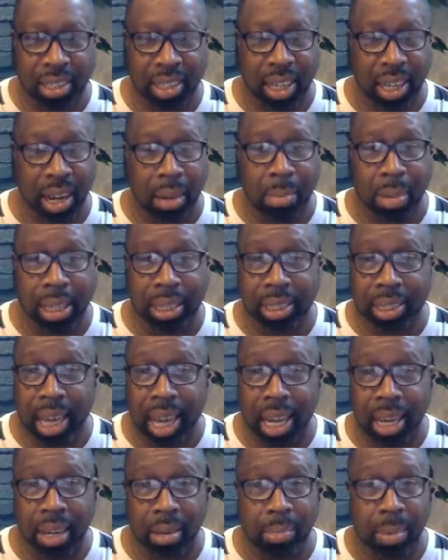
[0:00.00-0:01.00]
And I'm
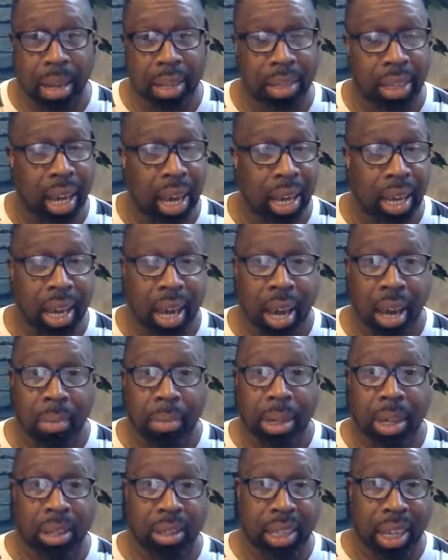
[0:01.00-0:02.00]
excited about that
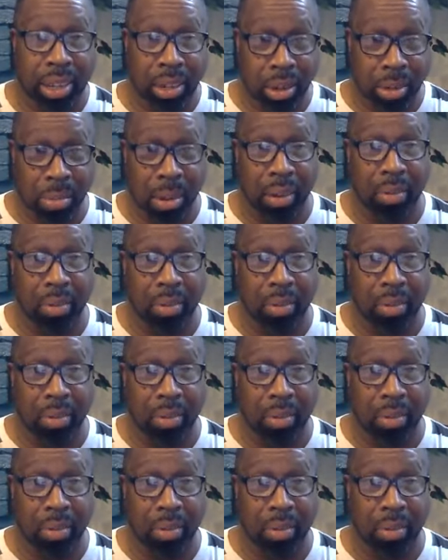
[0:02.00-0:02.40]
because I know my